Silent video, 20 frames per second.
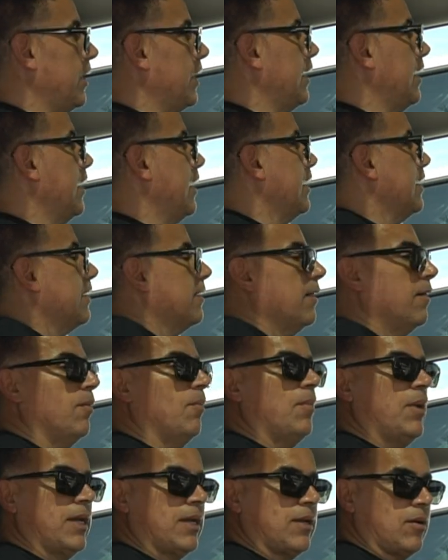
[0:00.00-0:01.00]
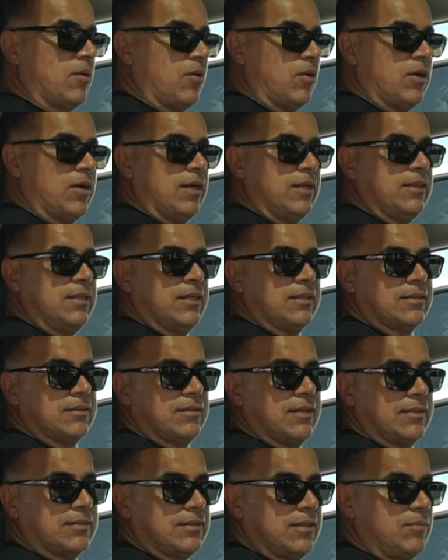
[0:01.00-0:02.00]
Unlike my car, the
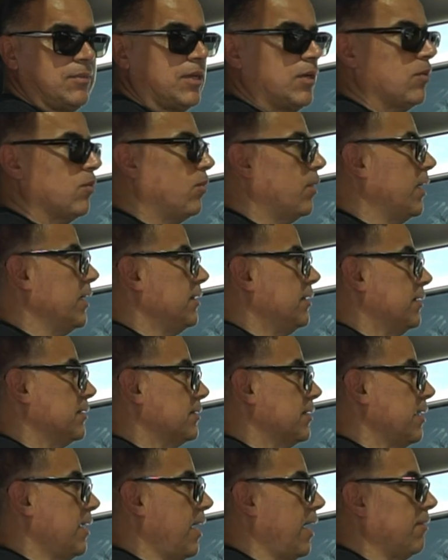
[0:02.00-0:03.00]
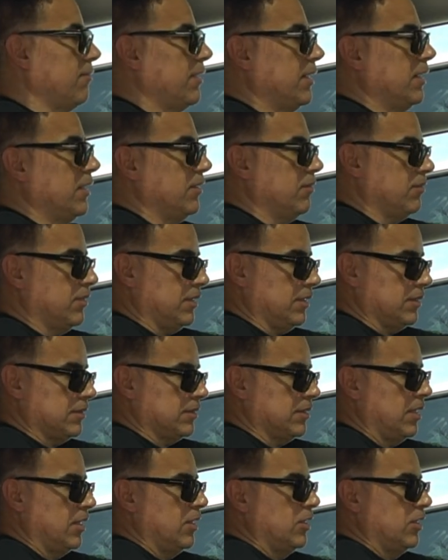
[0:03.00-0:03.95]
Tesla Model Y doesn't have any of this,